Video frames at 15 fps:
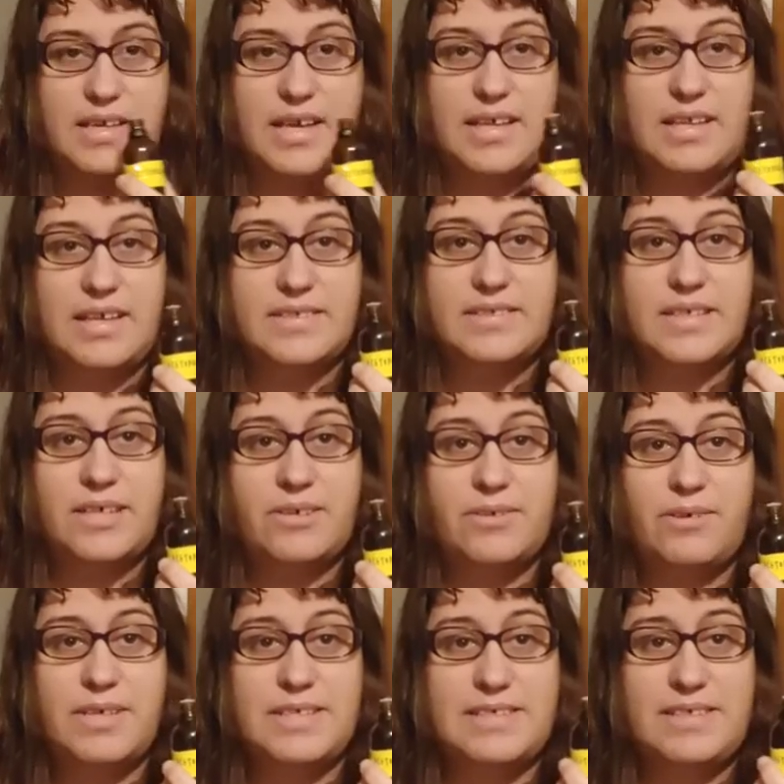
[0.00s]
And that's how
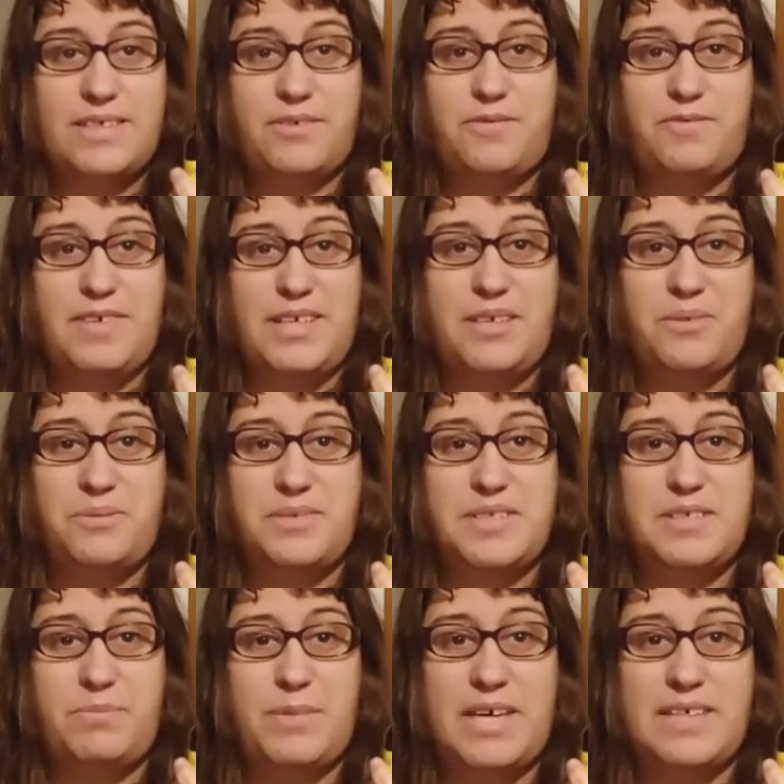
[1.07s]
acetophenol
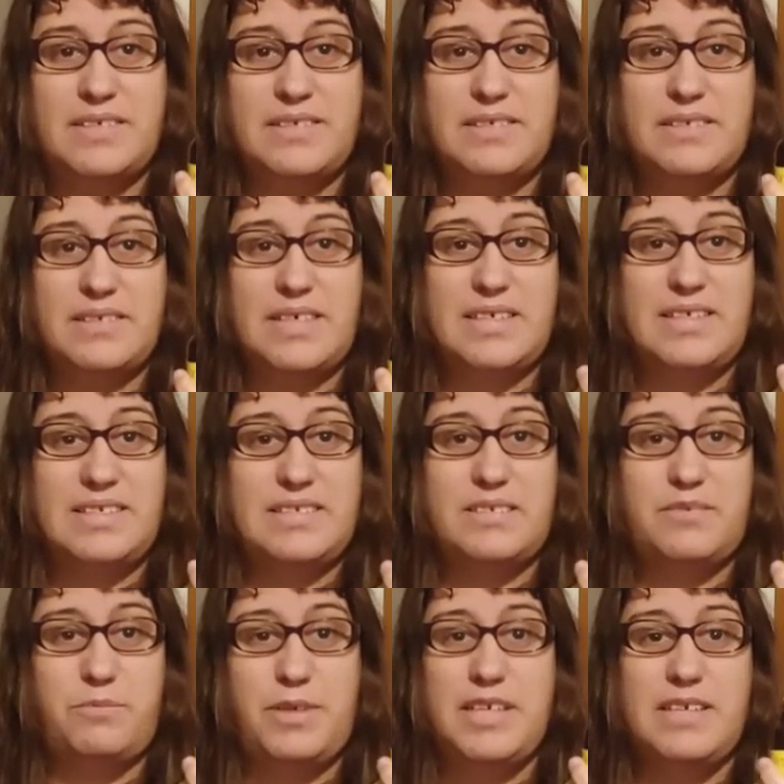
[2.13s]
smells, at least
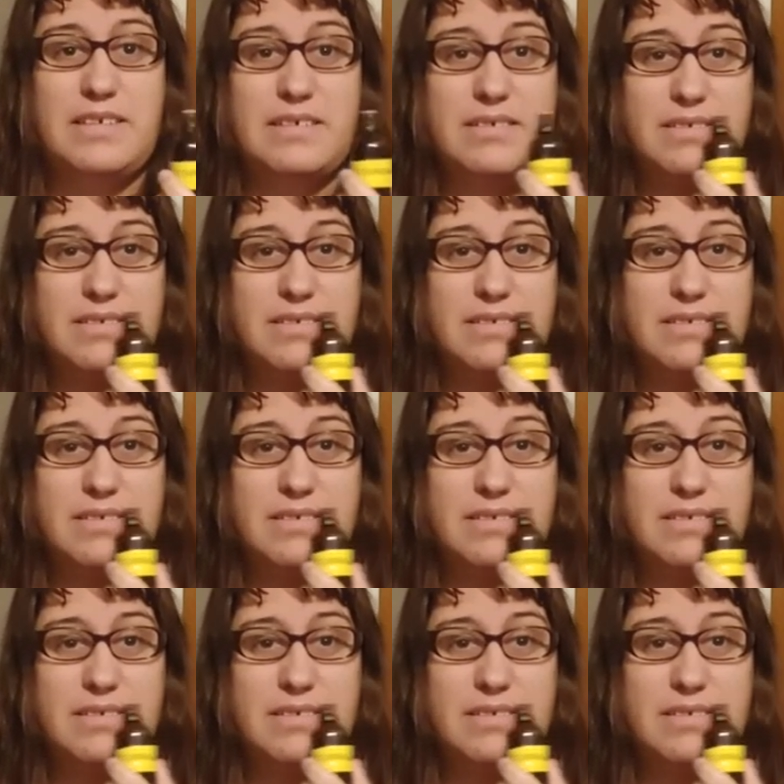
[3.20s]
to me.